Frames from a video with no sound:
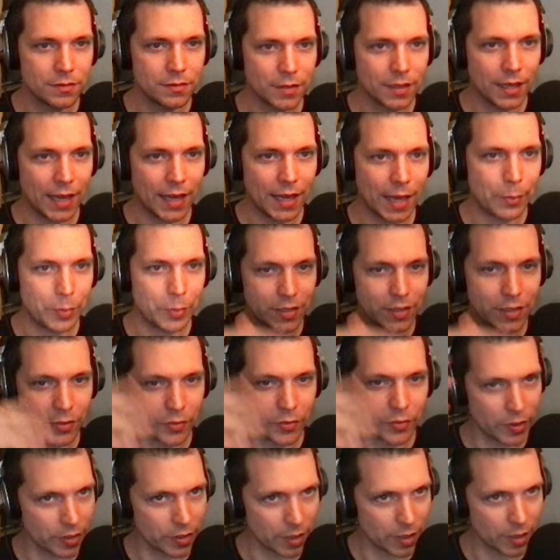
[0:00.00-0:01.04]
happened in
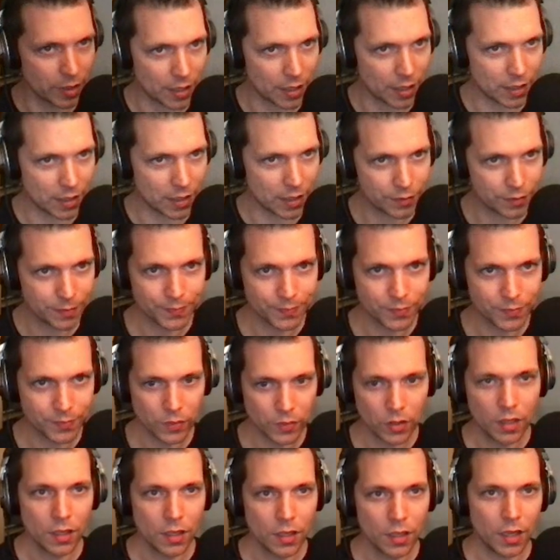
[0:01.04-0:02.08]
real life.
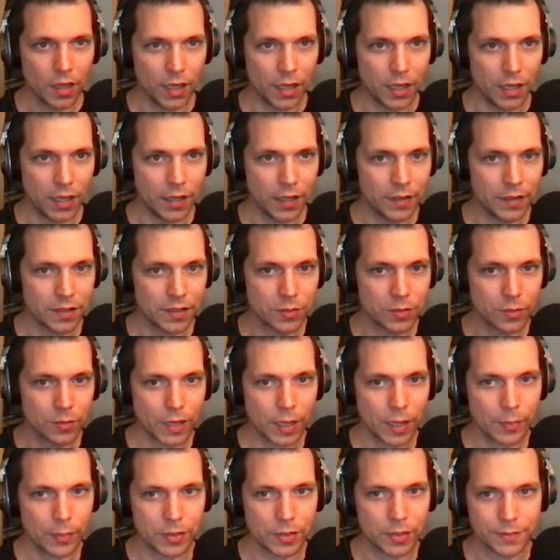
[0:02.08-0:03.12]
And this is what
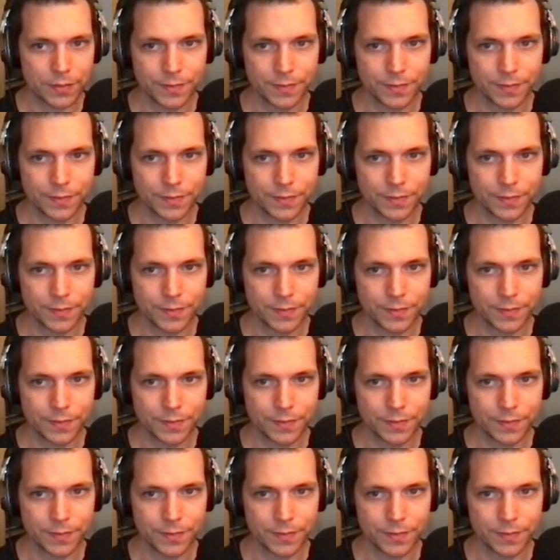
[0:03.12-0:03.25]
happened.